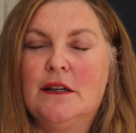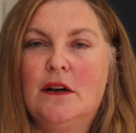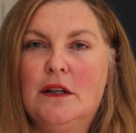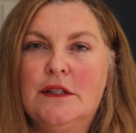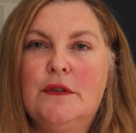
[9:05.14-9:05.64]
are
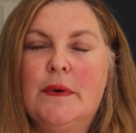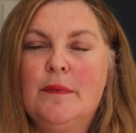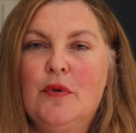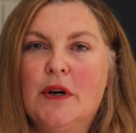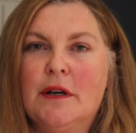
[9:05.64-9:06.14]
also
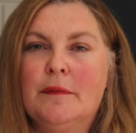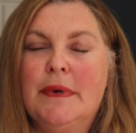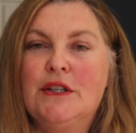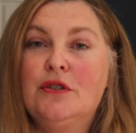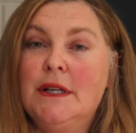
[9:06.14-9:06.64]
important,
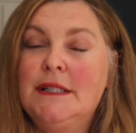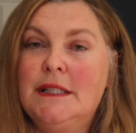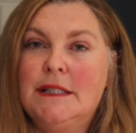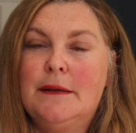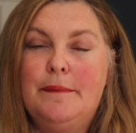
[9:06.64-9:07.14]
but trust
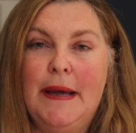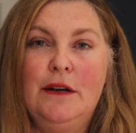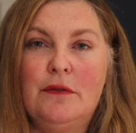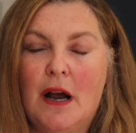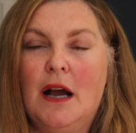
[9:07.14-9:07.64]
is the
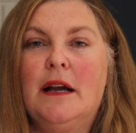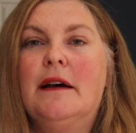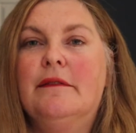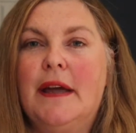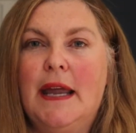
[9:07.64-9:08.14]
bedrock
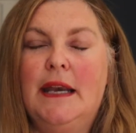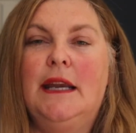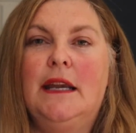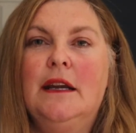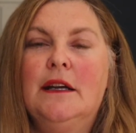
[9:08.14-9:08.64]
of
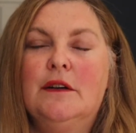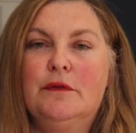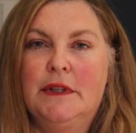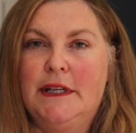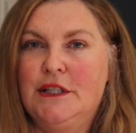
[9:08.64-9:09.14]
any
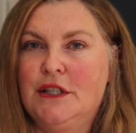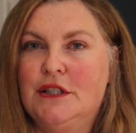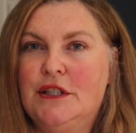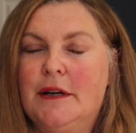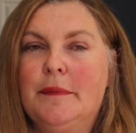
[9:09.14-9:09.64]

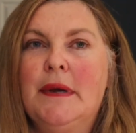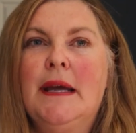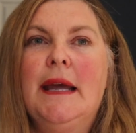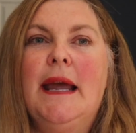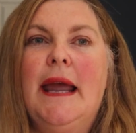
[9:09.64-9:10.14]
relationship.
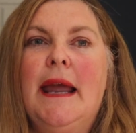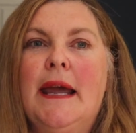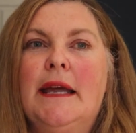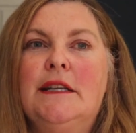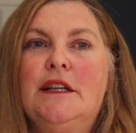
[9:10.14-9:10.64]

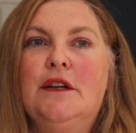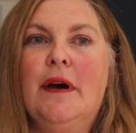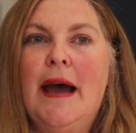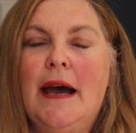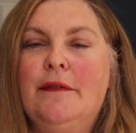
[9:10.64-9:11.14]
And you
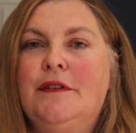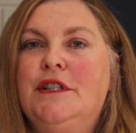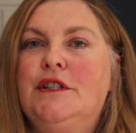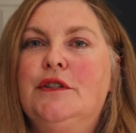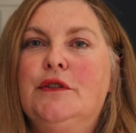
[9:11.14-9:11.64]
have
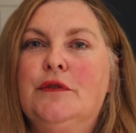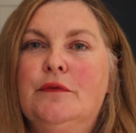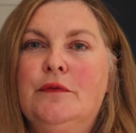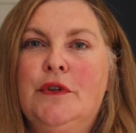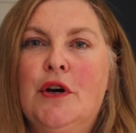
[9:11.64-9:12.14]
to
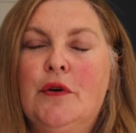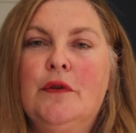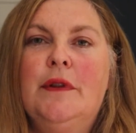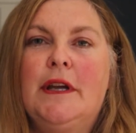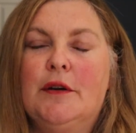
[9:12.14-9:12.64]

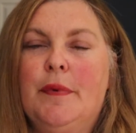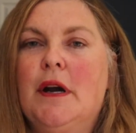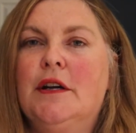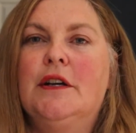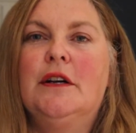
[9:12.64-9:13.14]
know that your
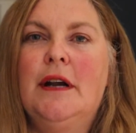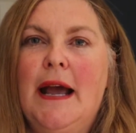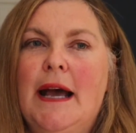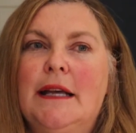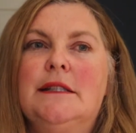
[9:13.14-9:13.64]
partner
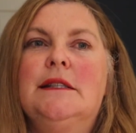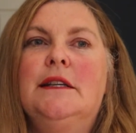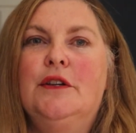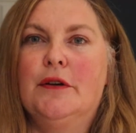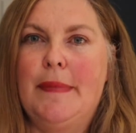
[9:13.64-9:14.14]
has
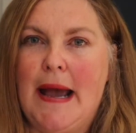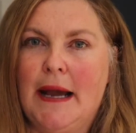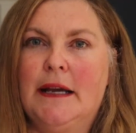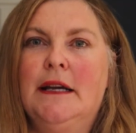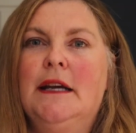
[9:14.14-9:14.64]
your
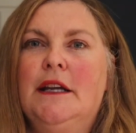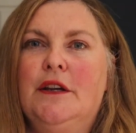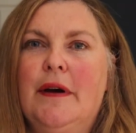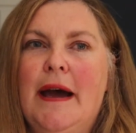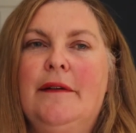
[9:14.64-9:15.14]
back.
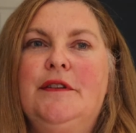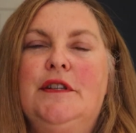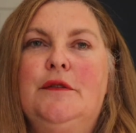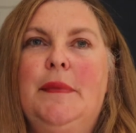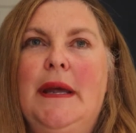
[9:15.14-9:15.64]
You have
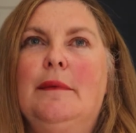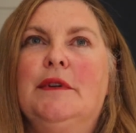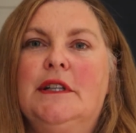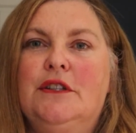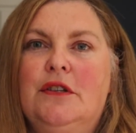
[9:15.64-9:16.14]
to be able
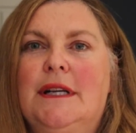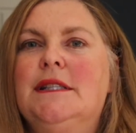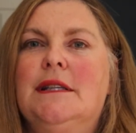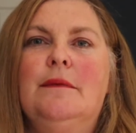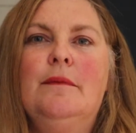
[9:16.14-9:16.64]
to
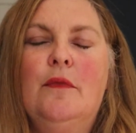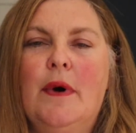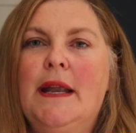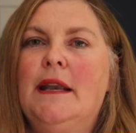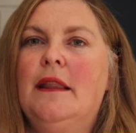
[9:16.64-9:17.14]
trust them
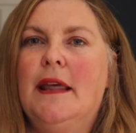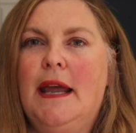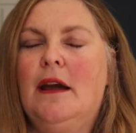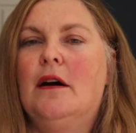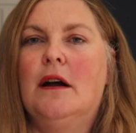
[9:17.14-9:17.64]
when
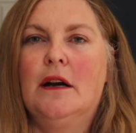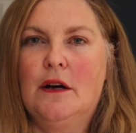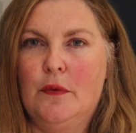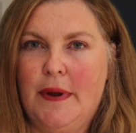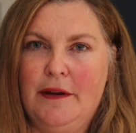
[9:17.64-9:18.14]
they are
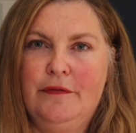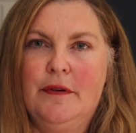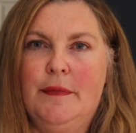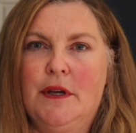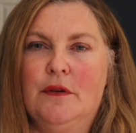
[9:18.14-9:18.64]
away
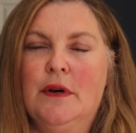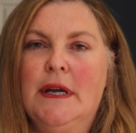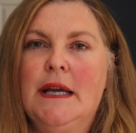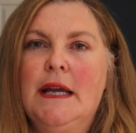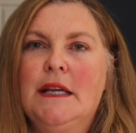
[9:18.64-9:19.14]
from you.
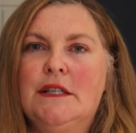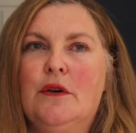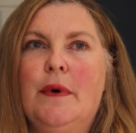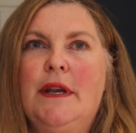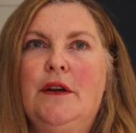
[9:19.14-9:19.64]
So
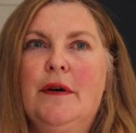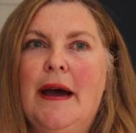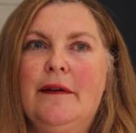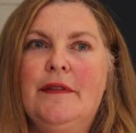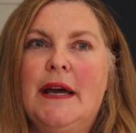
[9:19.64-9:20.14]
when you
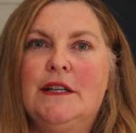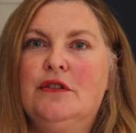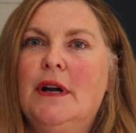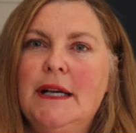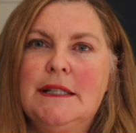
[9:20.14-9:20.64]
have that
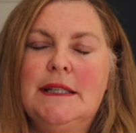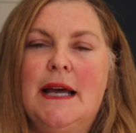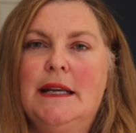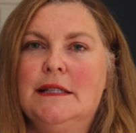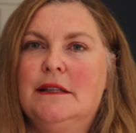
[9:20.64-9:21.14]
trust,
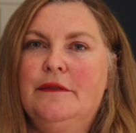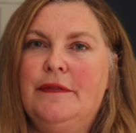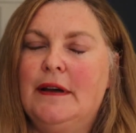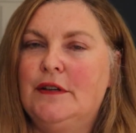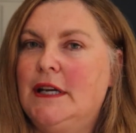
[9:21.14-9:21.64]
that is the
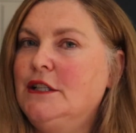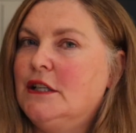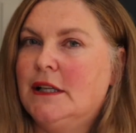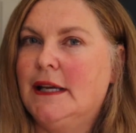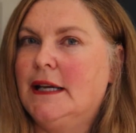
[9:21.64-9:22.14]

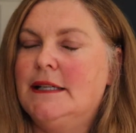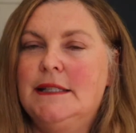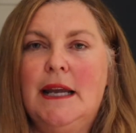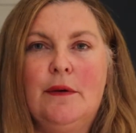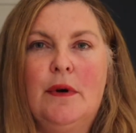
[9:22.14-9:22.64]
foundation, like I
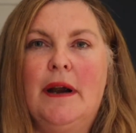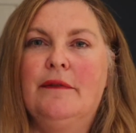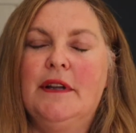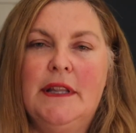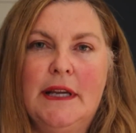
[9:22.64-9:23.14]
said, where
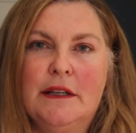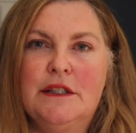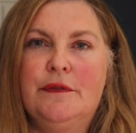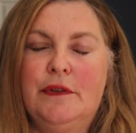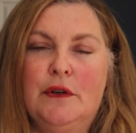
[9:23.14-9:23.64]
everything else
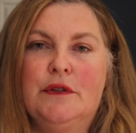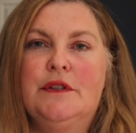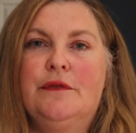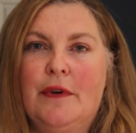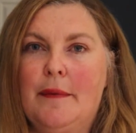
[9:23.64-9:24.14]
flows
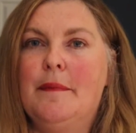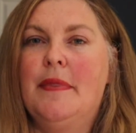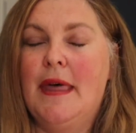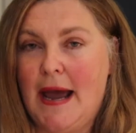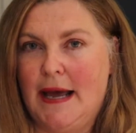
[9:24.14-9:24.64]
from
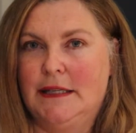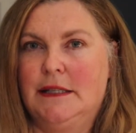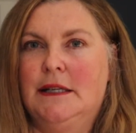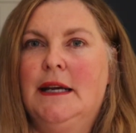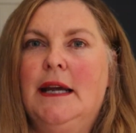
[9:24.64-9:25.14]
that.
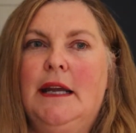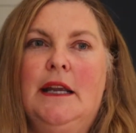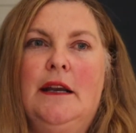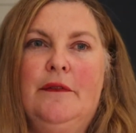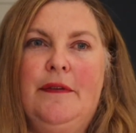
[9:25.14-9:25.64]

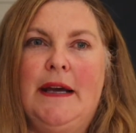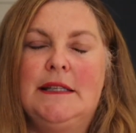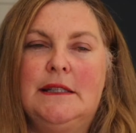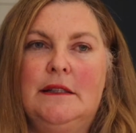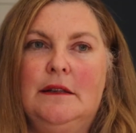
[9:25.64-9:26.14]
And it
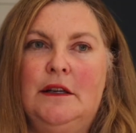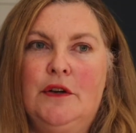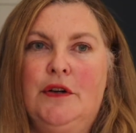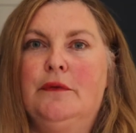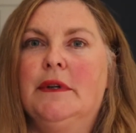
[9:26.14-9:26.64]
affects,
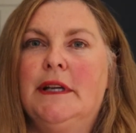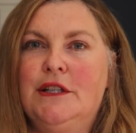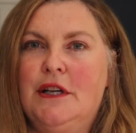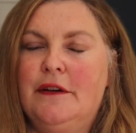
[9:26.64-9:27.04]
your relation